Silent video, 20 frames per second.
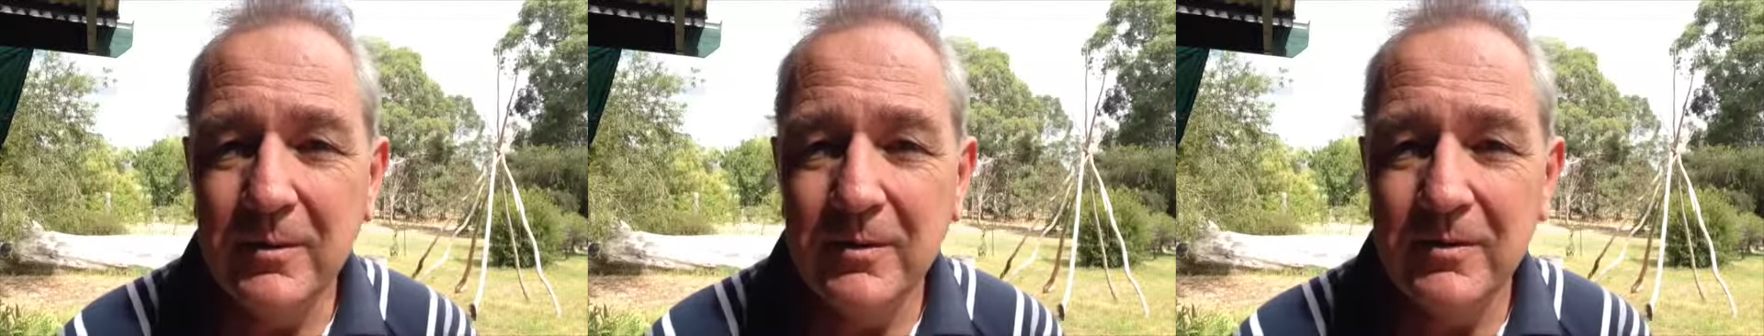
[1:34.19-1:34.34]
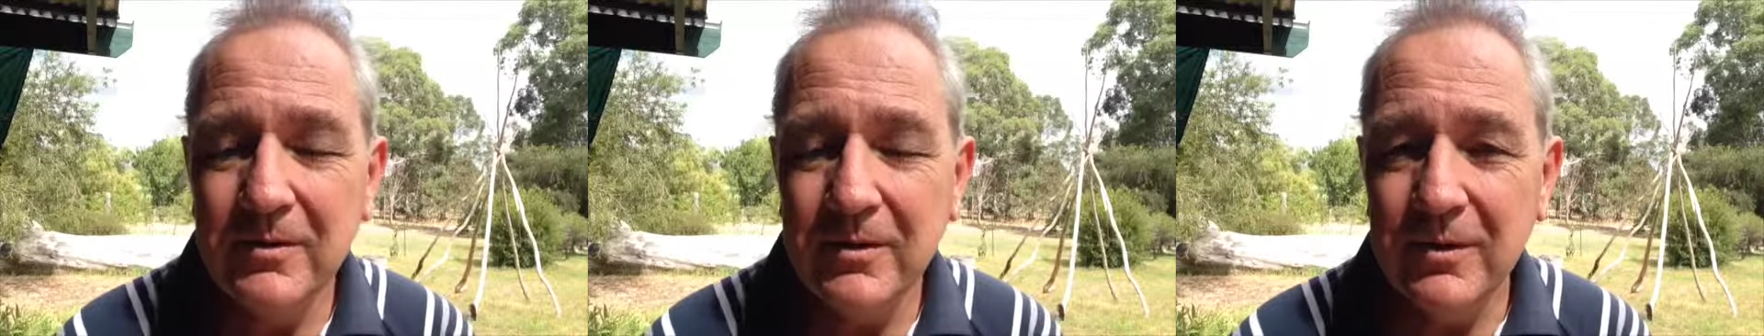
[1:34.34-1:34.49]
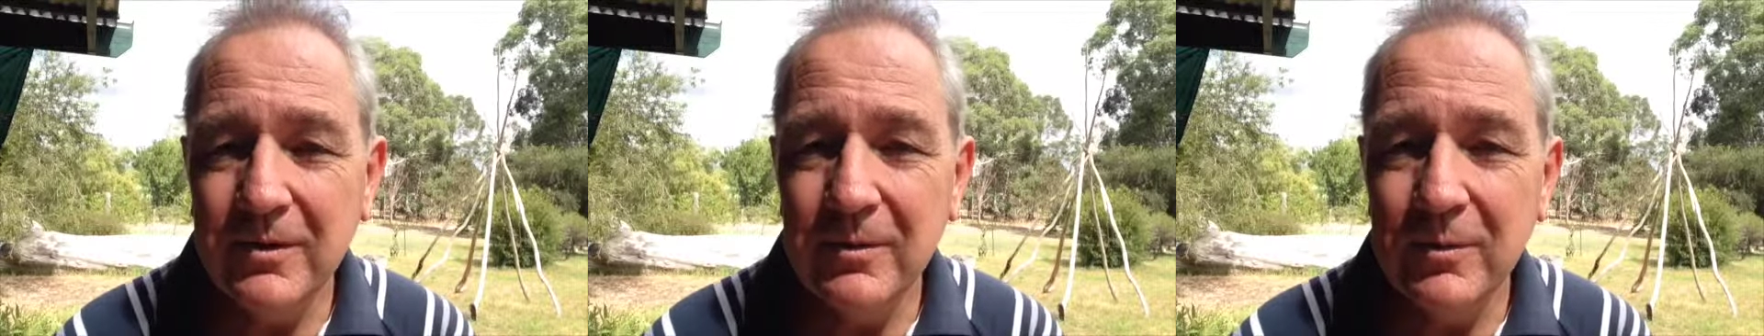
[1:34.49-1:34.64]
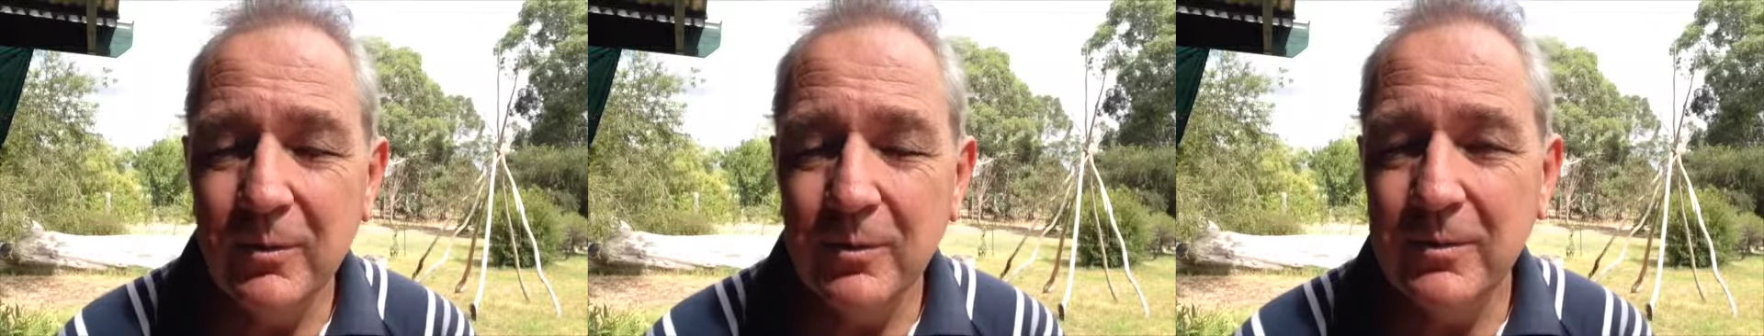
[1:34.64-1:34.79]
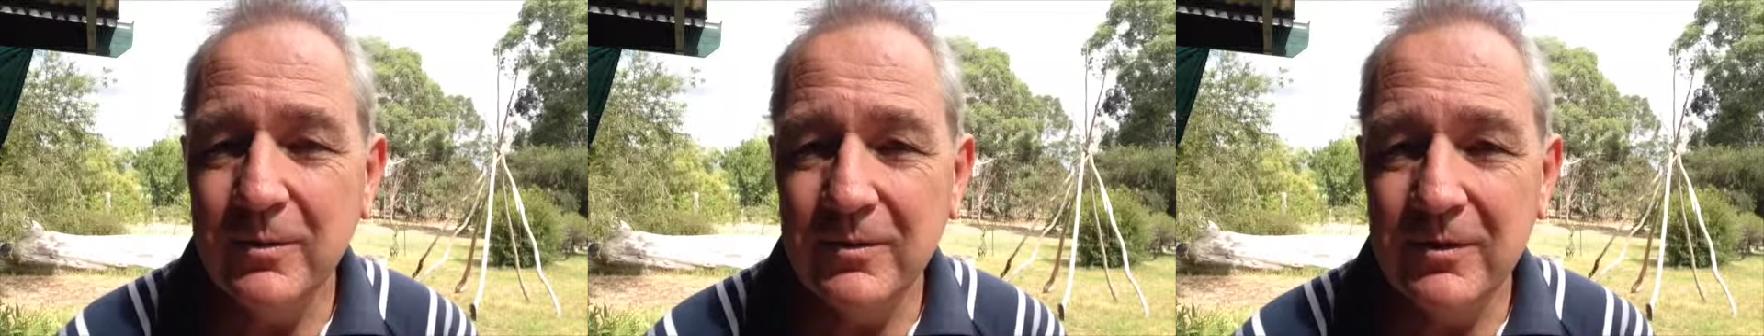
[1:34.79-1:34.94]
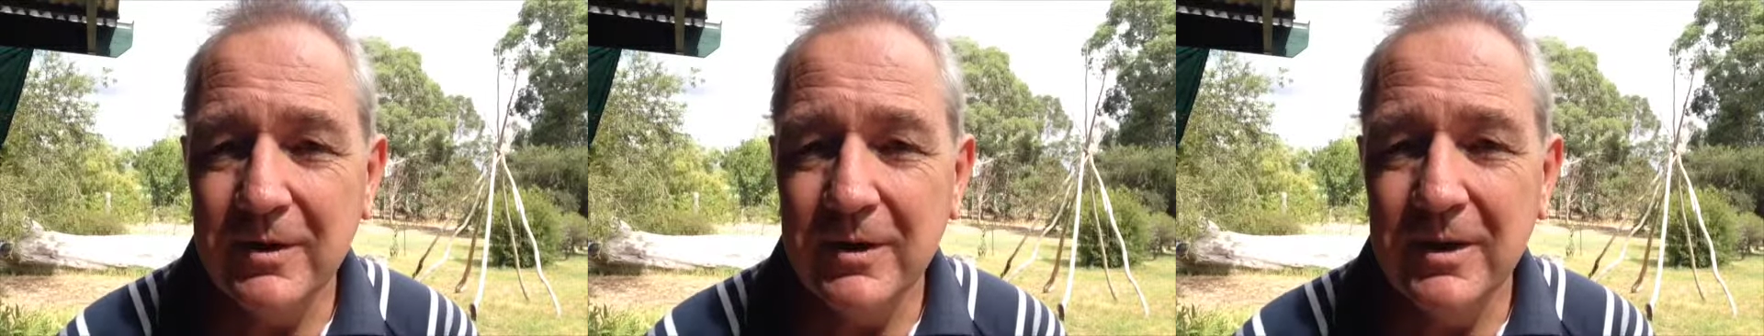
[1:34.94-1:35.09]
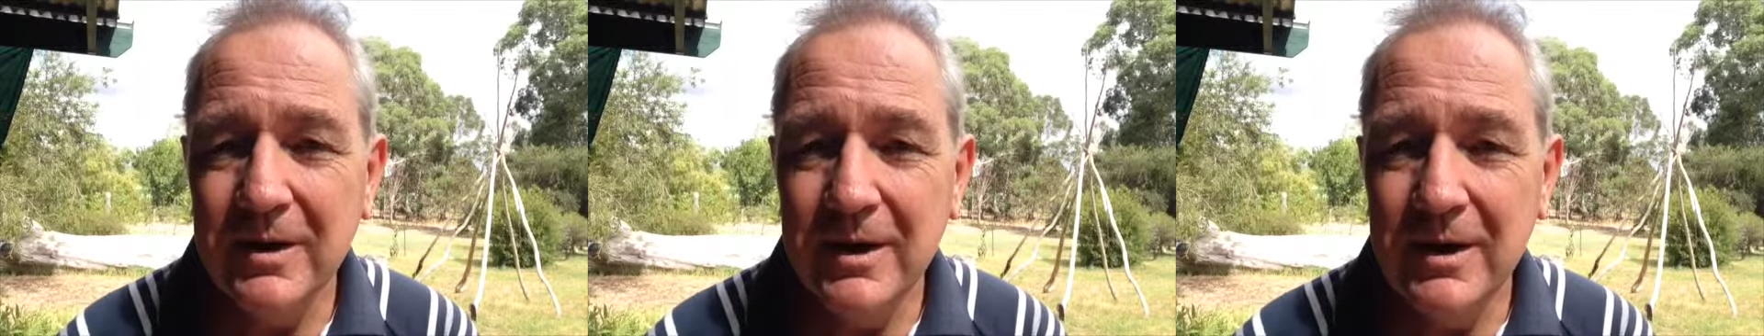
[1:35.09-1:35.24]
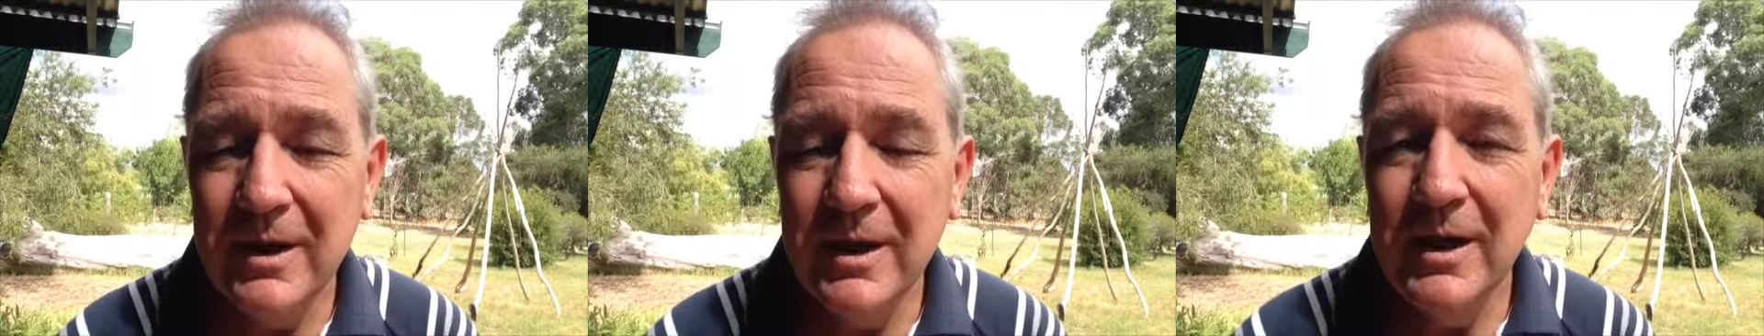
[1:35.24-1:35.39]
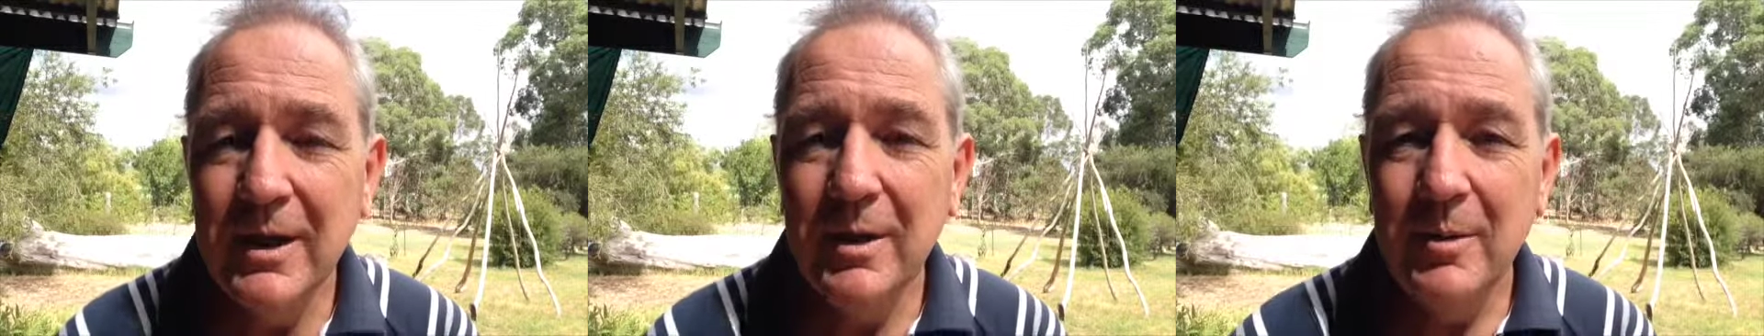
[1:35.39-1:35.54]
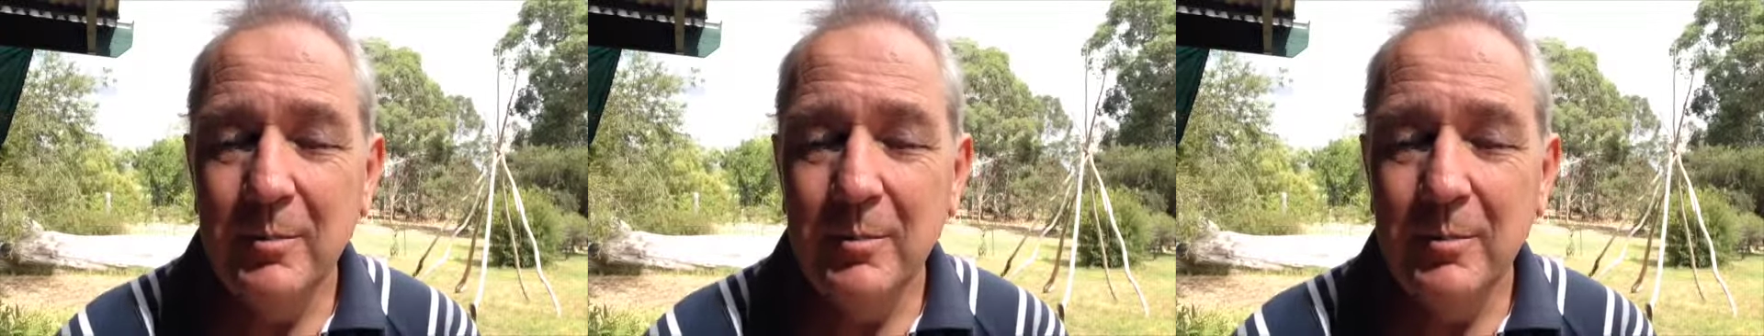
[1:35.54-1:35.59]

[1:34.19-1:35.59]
which are enormously